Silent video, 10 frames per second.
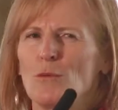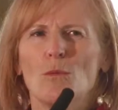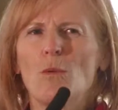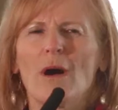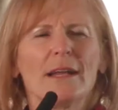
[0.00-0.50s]

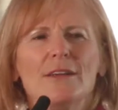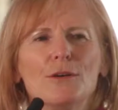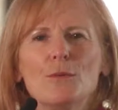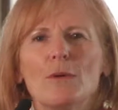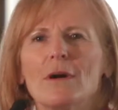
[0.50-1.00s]
"Why do
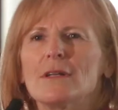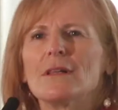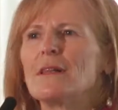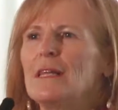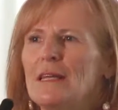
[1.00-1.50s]
you want to
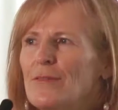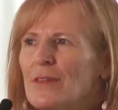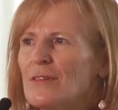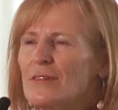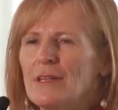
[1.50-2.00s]
leave
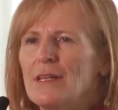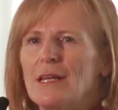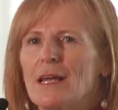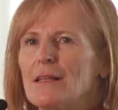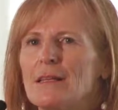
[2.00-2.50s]
the
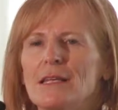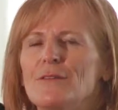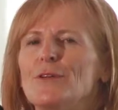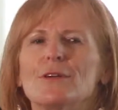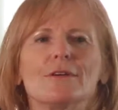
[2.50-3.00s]
city and
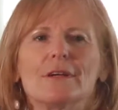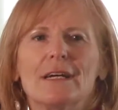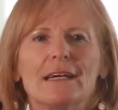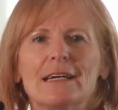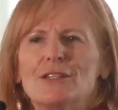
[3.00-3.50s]
leave your
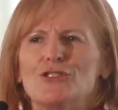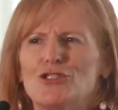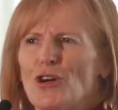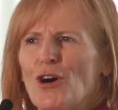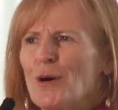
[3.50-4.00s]

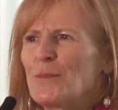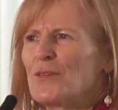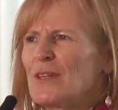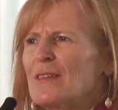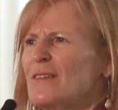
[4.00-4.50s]

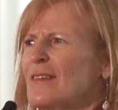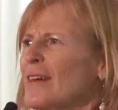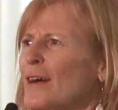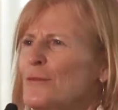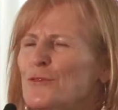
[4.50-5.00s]
jobs? It's a
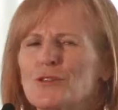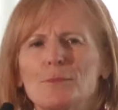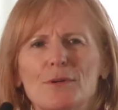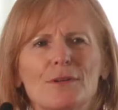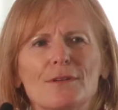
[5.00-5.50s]

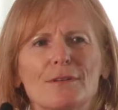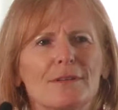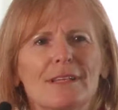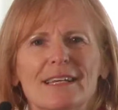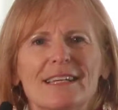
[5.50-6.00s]

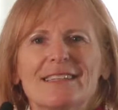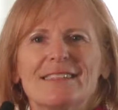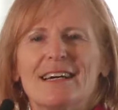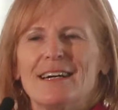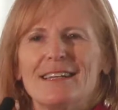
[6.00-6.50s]
comfortable
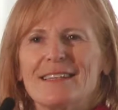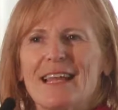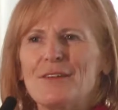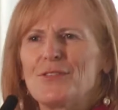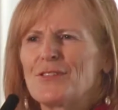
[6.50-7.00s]

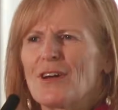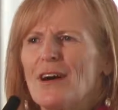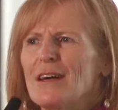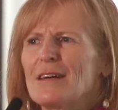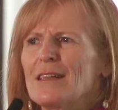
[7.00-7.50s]

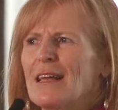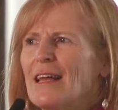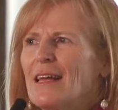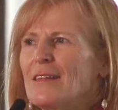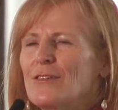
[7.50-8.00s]
lifestyle,
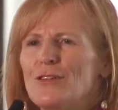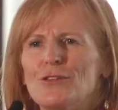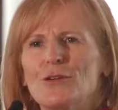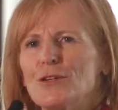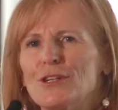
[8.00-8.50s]
and you
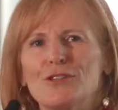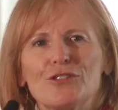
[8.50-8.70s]
know, you can